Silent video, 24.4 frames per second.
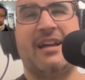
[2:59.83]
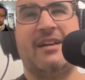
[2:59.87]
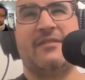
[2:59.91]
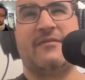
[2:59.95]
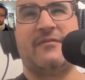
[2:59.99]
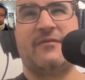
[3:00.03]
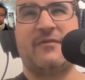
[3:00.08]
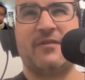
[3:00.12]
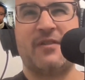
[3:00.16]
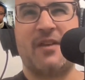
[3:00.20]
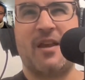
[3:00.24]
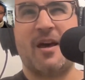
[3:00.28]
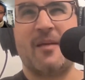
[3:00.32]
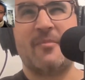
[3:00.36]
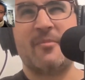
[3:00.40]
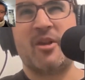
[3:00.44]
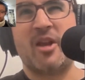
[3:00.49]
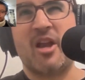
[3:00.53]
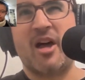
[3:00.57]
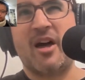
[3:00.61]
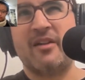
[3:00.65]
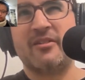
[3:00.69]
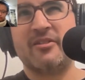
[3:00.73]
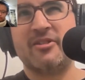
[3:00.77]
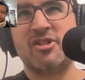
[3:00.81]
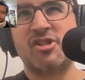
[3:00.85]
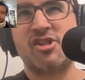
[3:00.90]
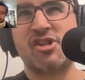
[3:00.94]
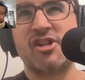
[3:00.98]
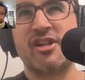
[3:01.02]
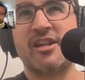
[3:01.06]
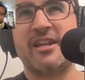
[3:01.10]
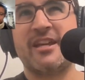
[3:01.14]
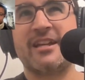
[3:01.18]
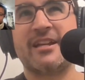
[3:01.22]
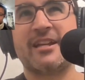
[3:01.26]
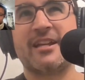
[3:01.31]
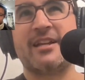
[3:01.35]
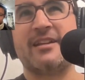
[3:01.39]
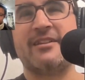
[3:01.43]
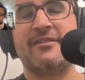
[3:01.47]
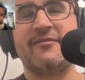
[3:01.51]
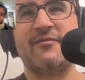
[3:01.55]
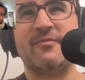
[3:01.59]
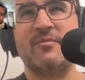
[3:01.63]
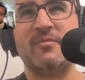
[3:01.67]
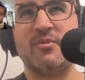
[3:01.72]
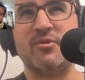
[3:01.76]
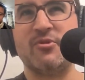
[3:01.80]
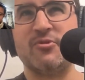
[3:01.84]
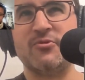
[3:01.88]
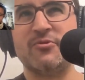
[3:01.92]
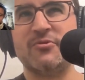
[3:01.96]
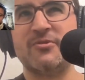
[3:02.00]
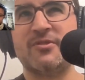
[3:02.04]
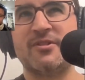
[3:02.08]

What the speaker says: phenomenology and kind of mood